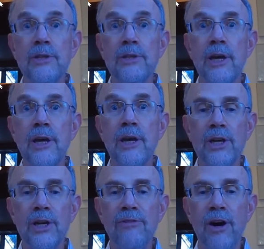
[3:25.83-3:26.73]
This
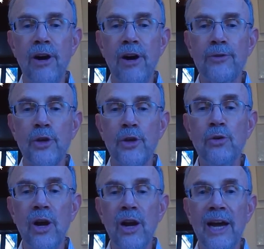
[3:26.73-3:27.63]
means that we
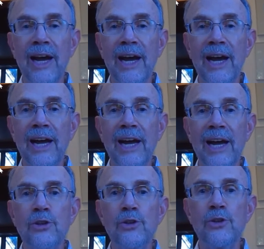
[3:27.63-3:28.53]
evolved to
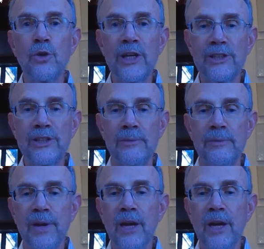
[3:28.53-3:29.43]
utilize the
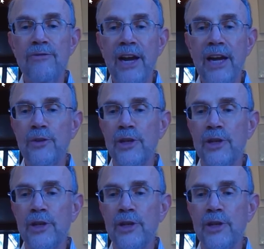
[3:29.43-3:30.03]
nutrition